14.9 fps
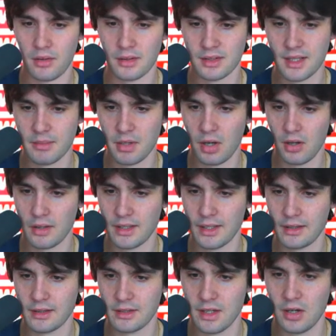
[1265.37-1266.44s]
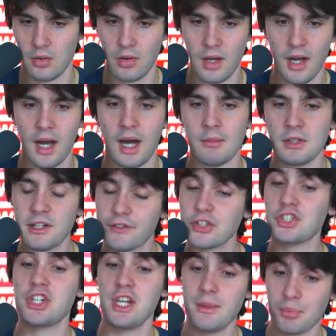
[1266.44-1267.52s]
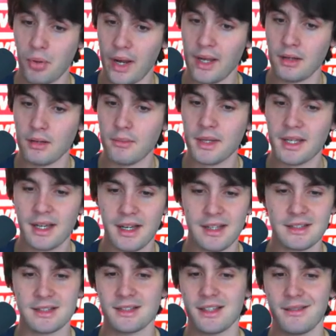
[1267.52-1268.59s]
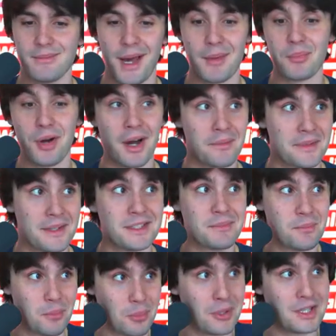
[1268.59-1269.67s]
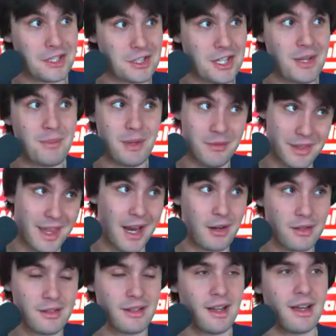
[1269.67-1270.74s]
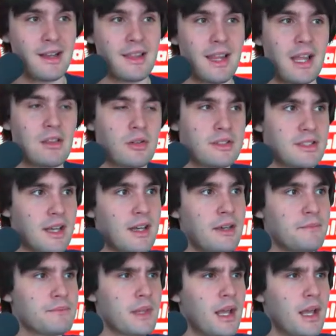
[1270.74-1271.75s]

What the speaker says: Let's keep calling here. So I'm looking for cheap rent because my property is pretty cheap. Even that landlord said it.